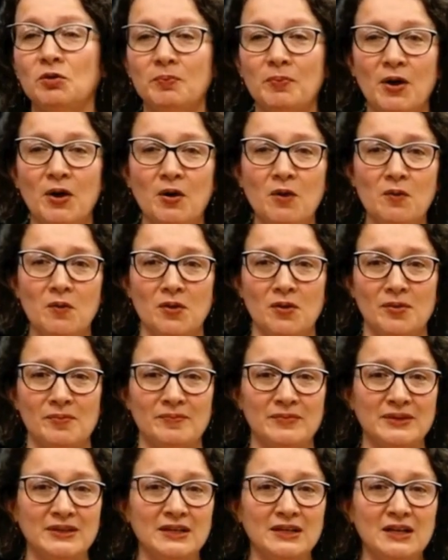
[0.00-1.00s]
poem,
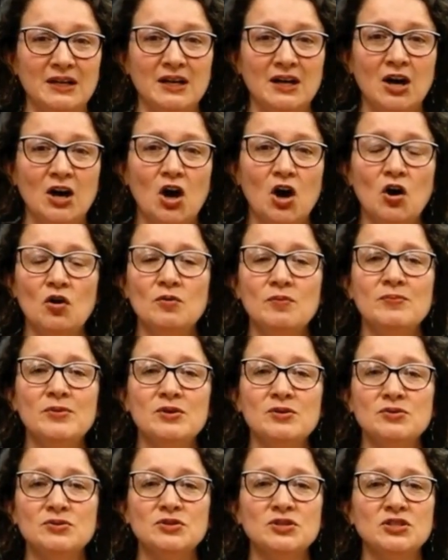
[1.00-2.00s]

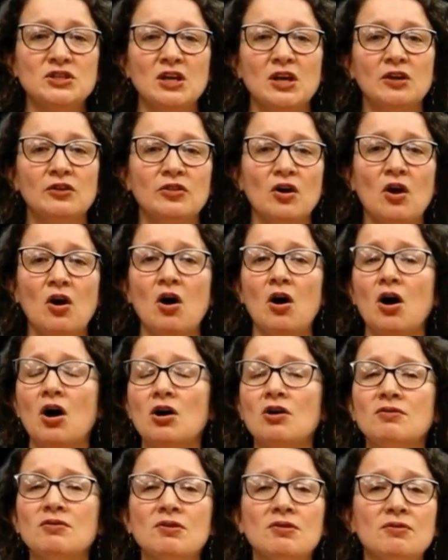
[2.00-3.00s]
almost the
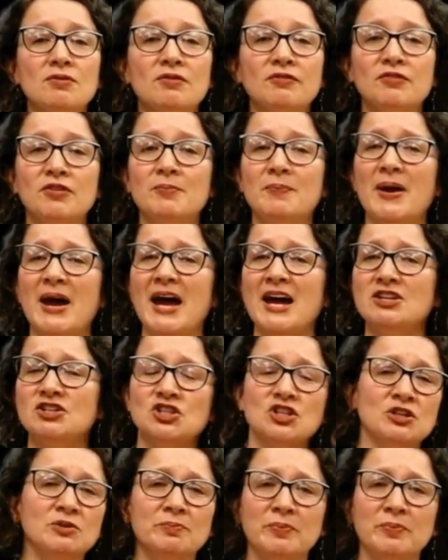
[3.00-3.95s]
horror of the passion,